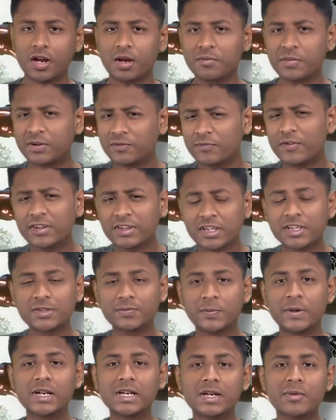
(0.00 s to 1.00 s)
But with this
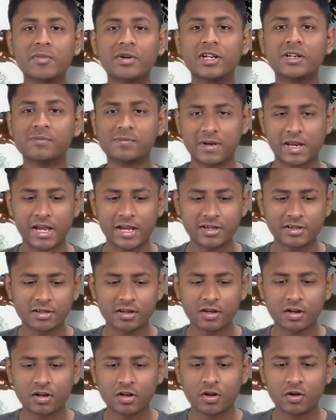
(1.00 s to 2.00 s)
speed limit in place,
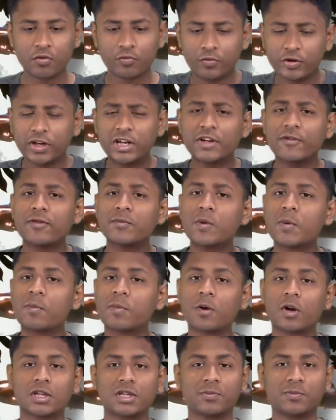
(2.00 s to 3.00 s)
would it even be
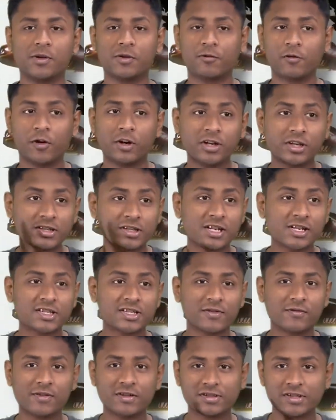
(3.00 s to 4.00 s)
plausible for interstellar
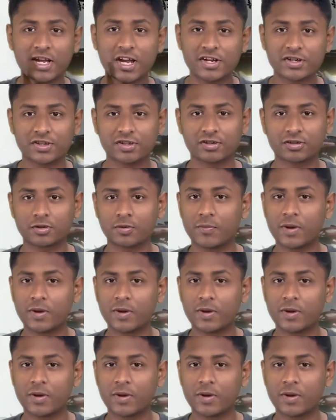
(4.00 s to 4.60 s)
civilizations to